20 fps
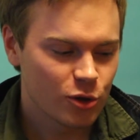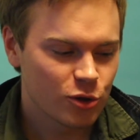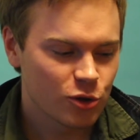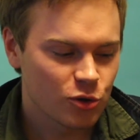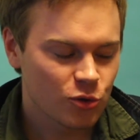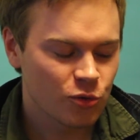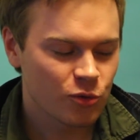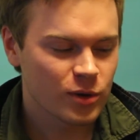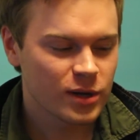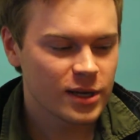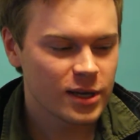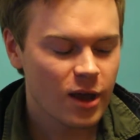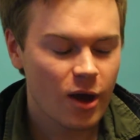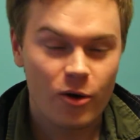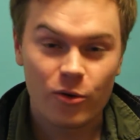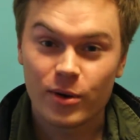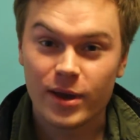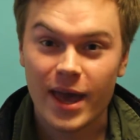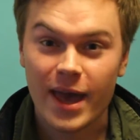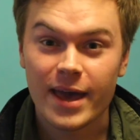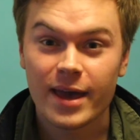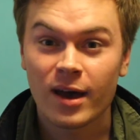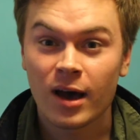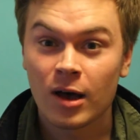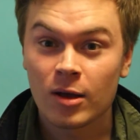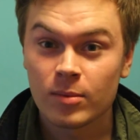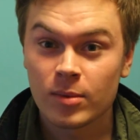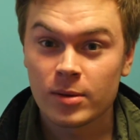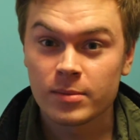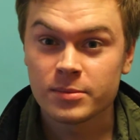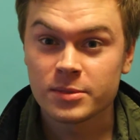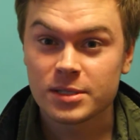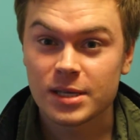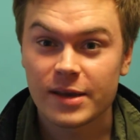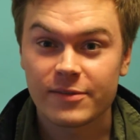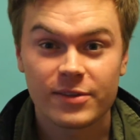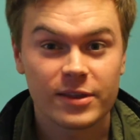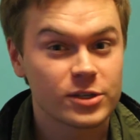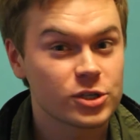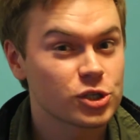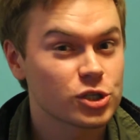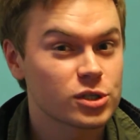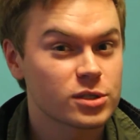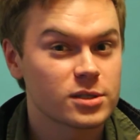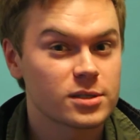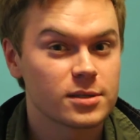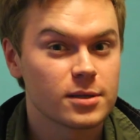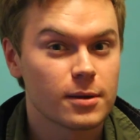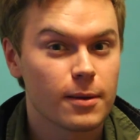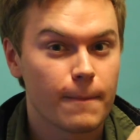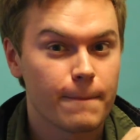three okay albums, if they just